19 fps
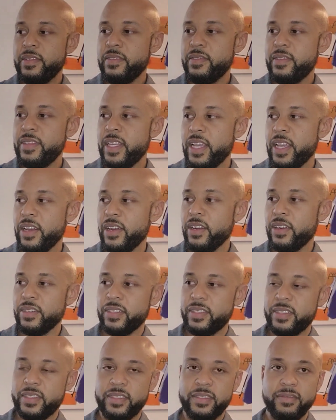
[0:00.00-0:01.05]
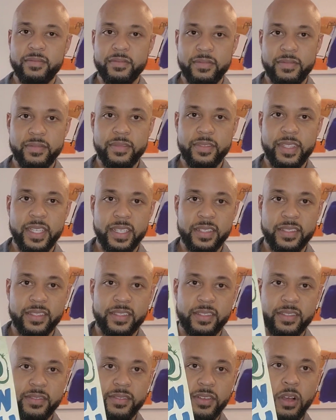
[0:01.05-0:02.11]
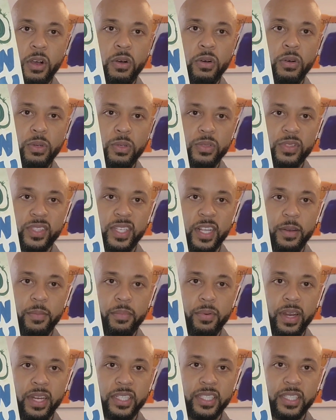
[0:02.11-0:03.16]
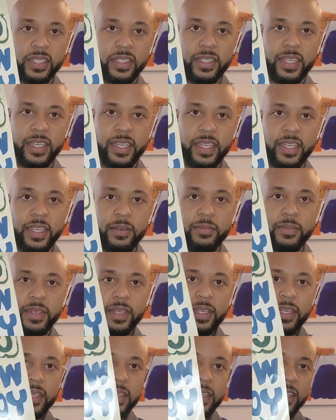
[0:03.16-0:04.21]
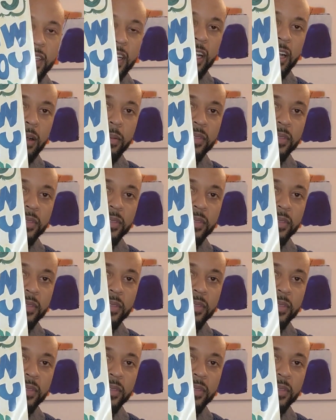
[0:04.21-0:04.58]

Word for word: there's this whole celebration theme. Um,